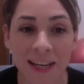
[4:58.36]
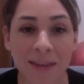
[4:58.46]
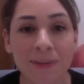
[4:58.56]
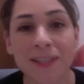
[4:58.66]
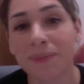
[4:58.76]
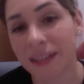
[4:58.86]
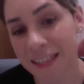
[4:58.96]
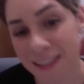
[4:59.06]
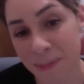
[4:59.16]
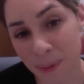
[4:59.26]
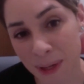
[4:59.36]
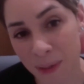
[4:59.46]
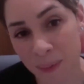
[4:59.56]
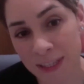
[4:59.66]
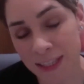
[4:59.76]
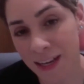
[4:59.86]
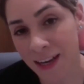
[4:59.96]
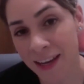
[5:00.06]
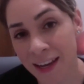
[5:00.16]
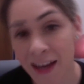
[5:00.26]
name is Marisa Puido
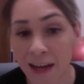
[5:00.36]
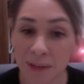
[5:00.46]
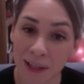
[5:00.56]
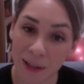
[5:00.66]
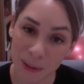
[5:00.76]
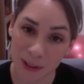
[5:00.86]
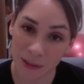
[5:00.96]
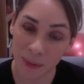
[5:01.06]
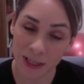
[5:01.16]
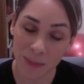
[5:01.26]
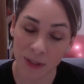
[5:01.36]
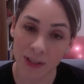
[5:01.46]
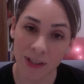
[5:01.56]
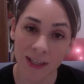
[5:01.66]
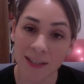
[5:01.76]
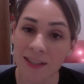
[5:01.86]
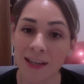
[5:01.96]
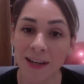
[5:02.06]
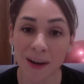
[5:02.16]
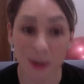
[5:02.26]
Pesina, and I'm an inclusive play specialist,
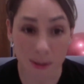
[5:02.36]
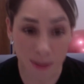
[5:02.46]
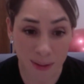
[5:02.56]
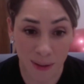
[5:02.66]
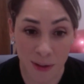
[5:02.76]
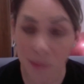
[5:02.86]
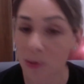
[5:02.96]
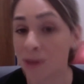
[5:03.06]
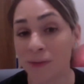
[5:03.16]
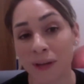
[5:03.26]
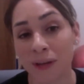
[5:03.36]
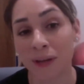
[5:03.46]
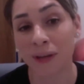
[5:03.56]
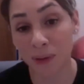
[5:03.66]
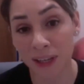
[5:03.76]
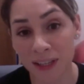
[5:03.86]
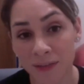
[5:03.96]
and I also sit on the board for Capable Kids